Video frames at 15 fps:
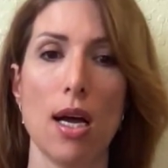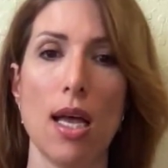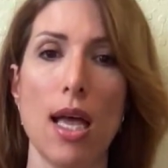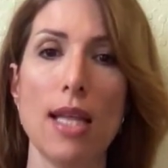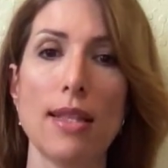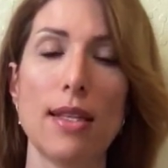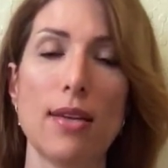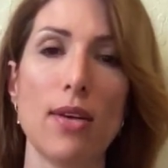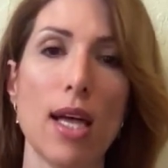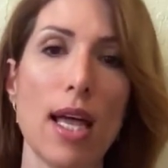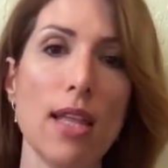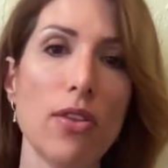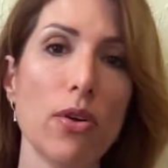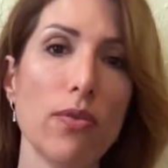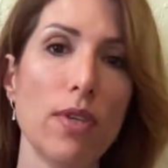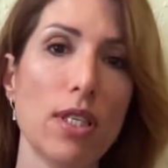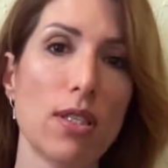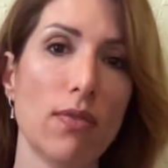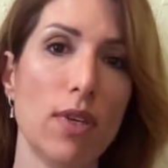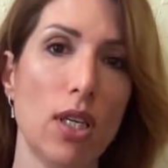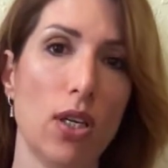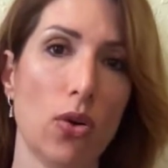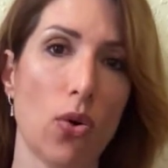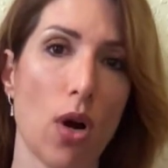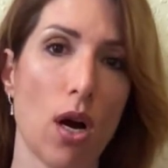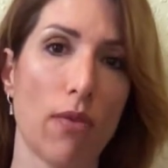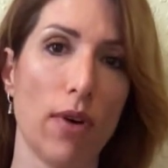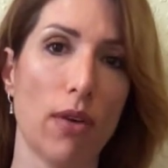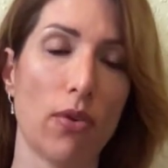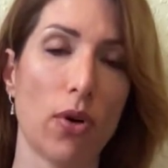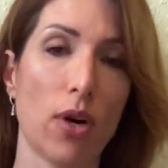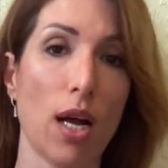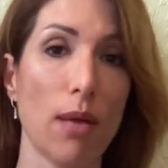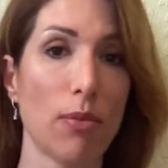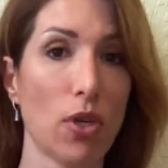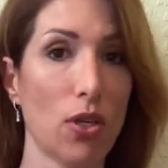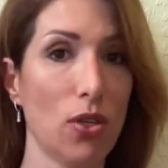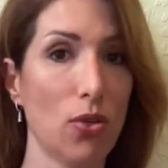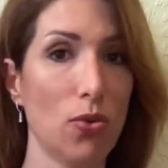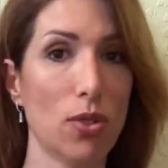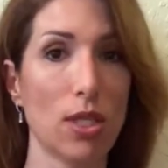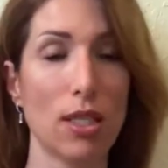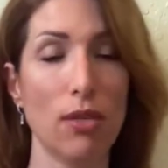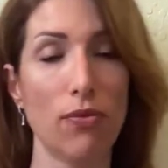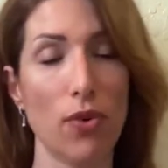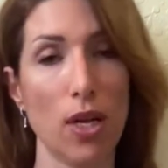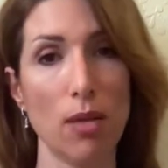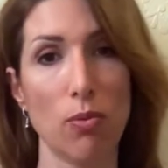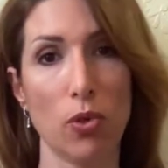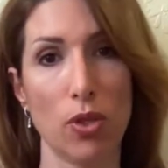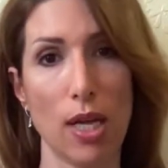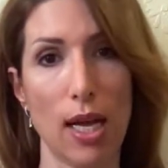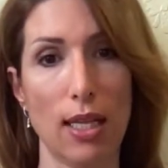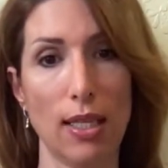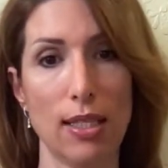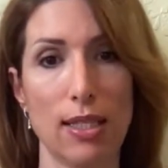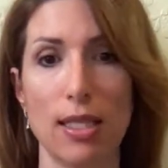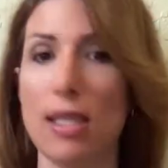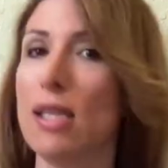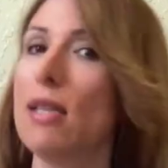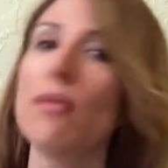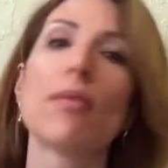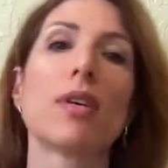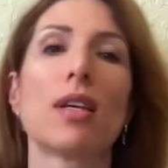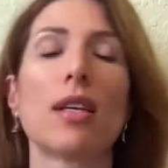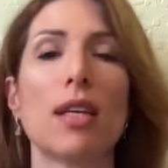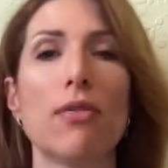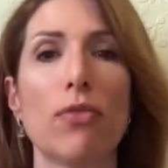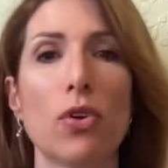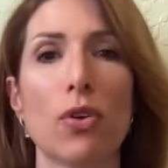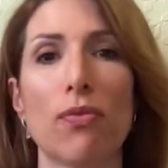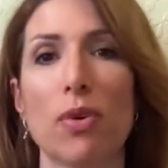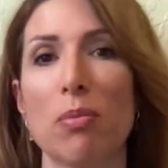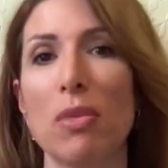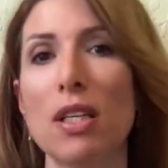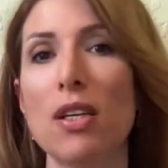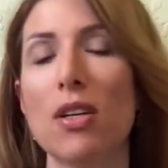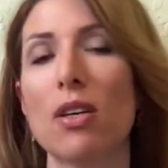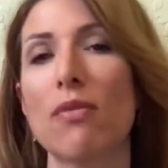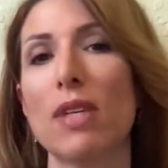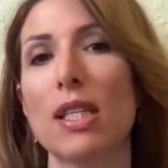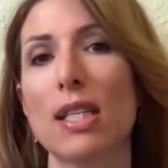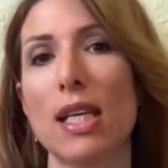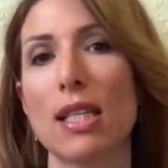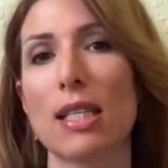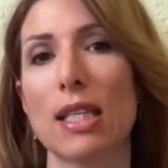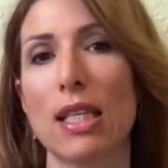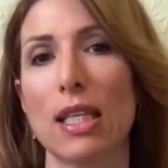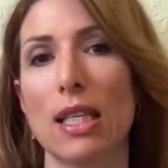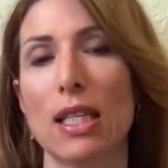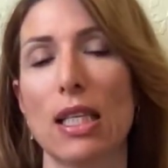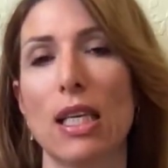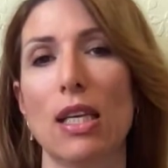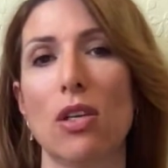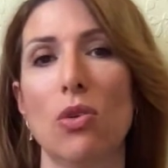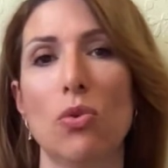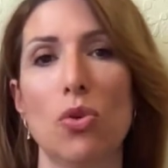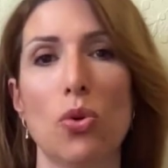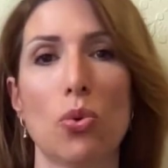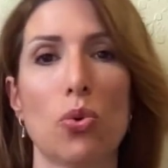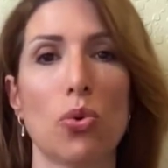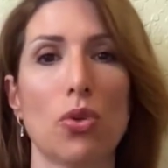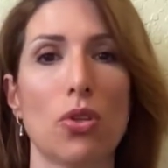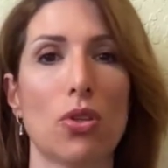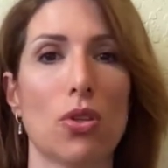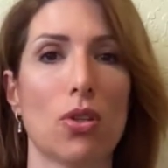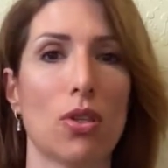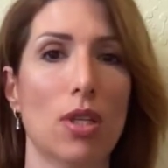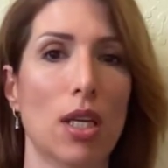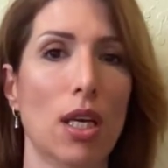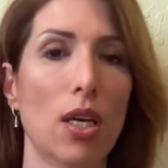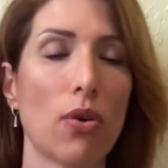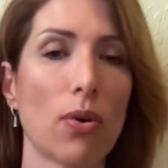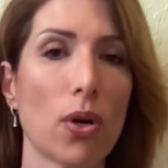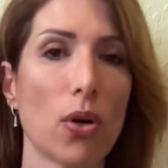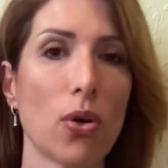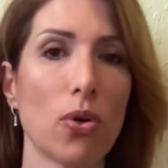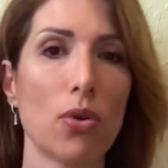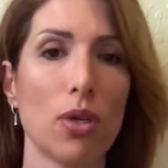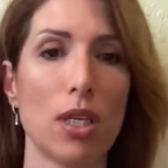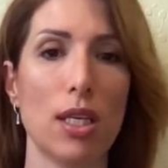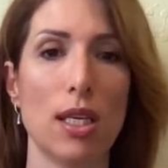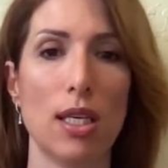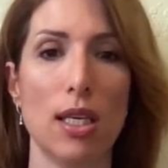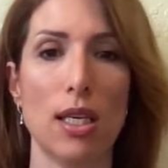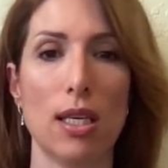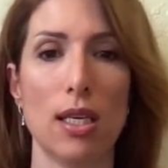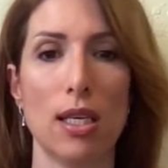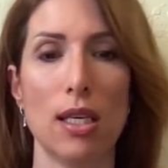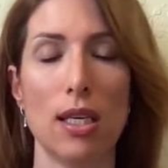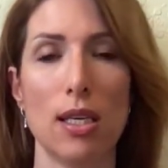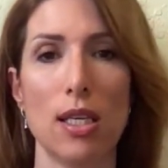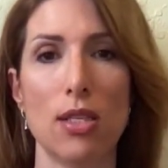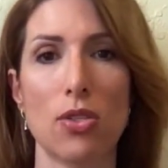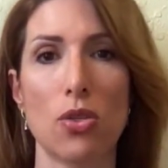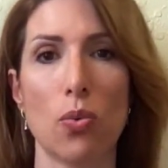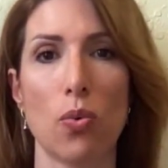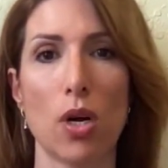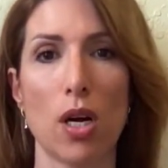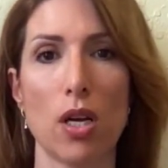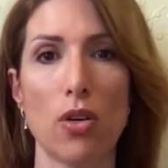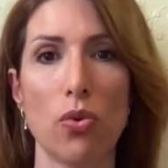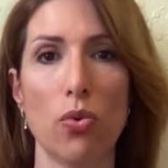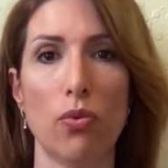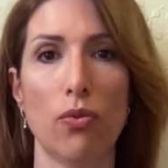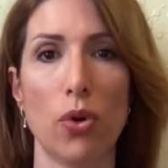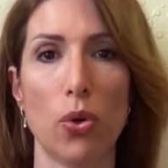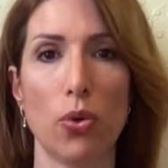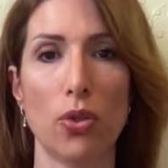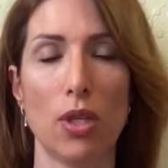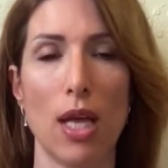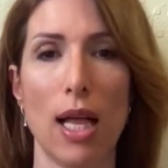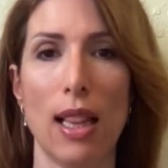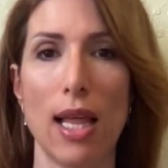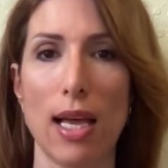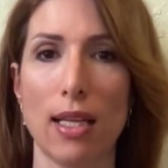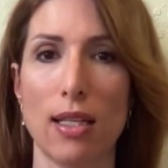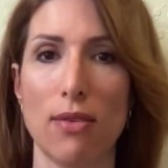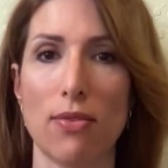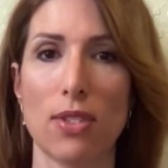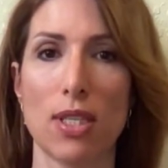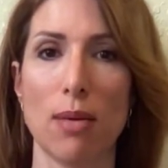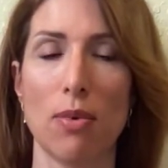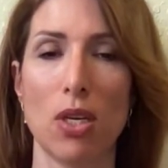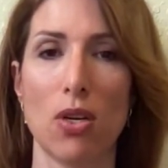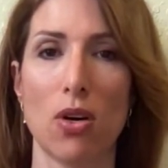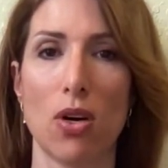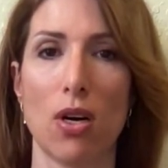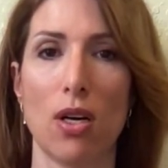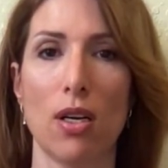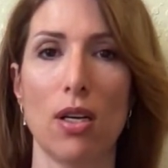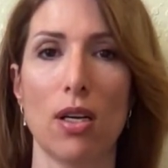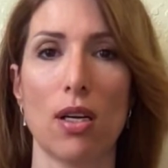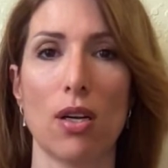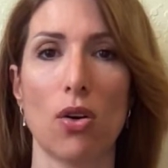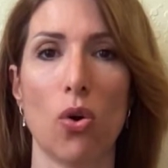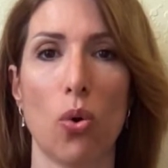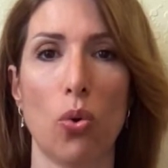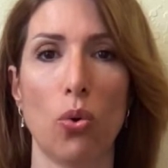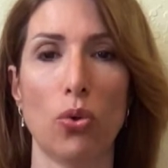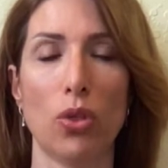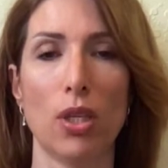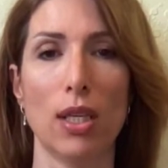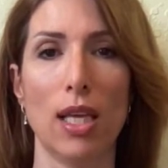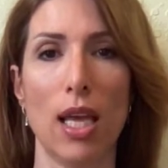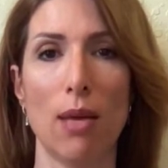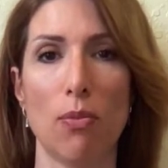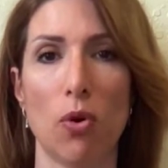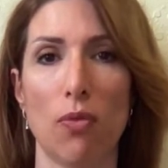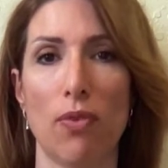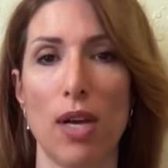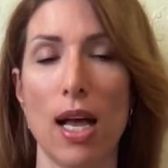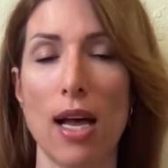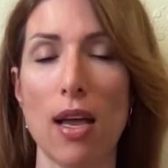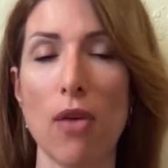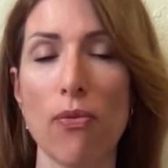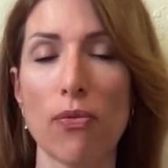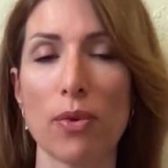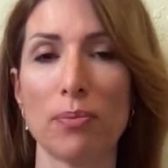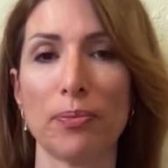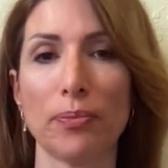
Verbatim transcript: At the end of this video, however, I'm going to use a different modality. If you're familiar with Theta Healing, you know Hiro. He is the one who wrote the elective seminar called Game of Life.